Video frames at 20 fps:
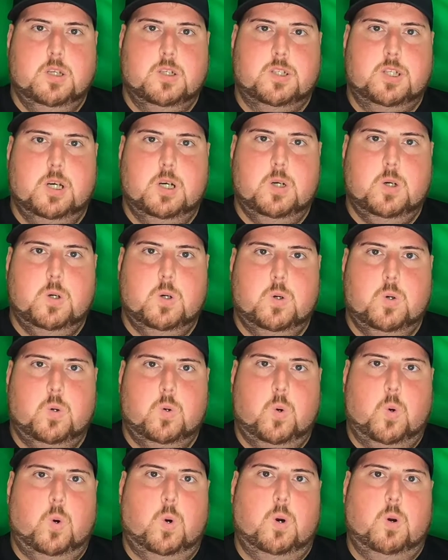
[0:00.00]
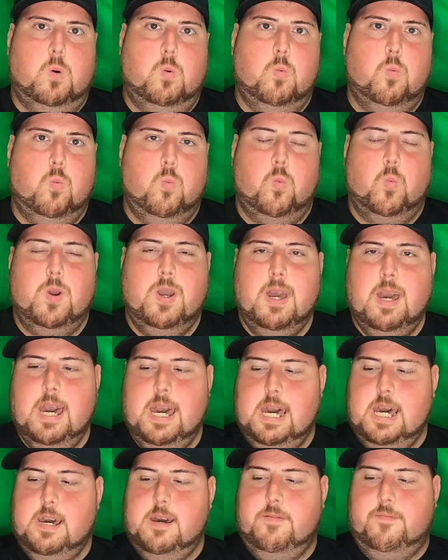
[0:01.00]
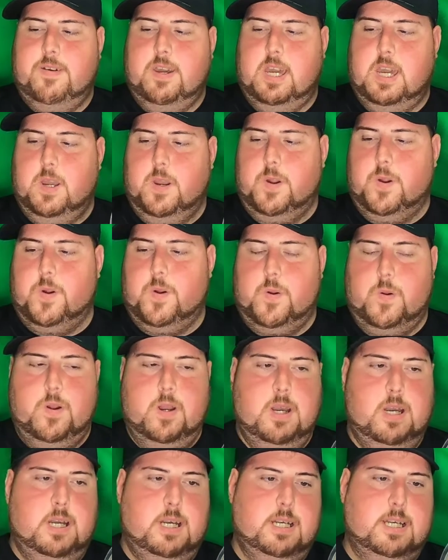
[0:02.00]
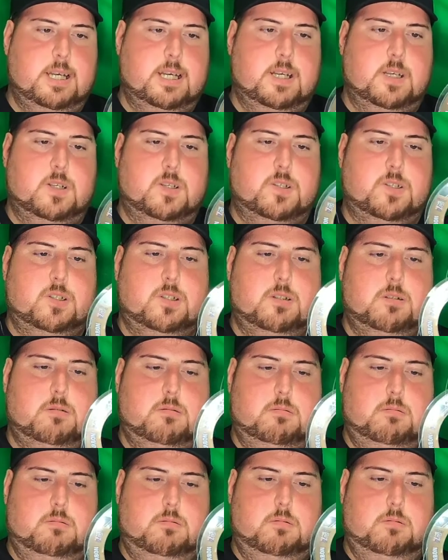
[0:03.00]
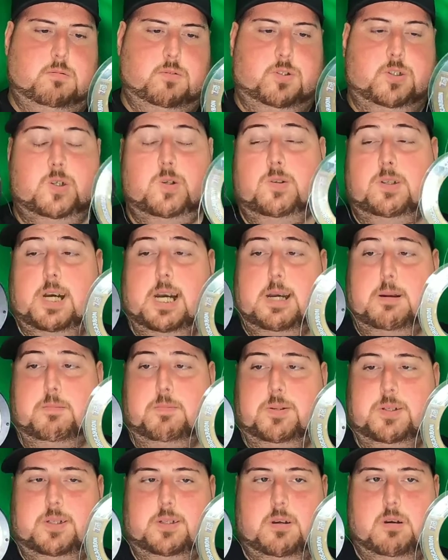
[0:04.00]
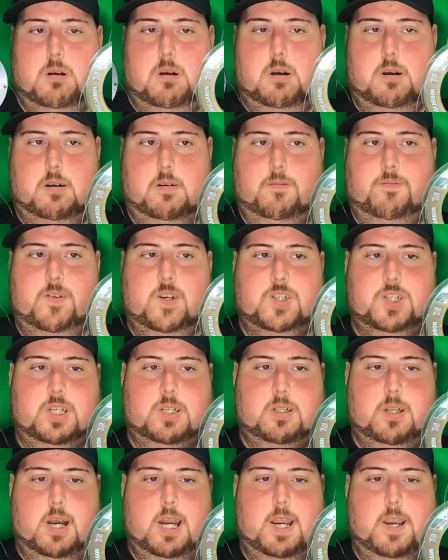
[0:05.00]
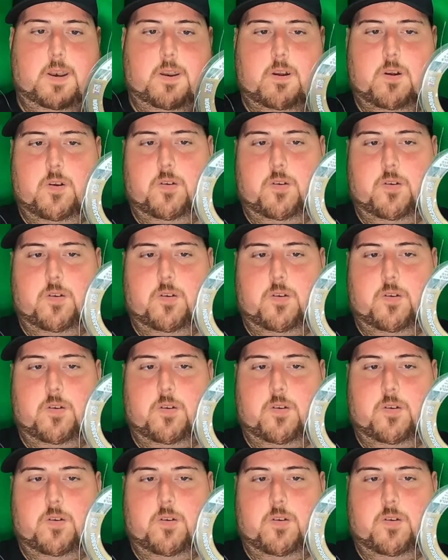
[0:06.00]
So we have here is two types of fishing line.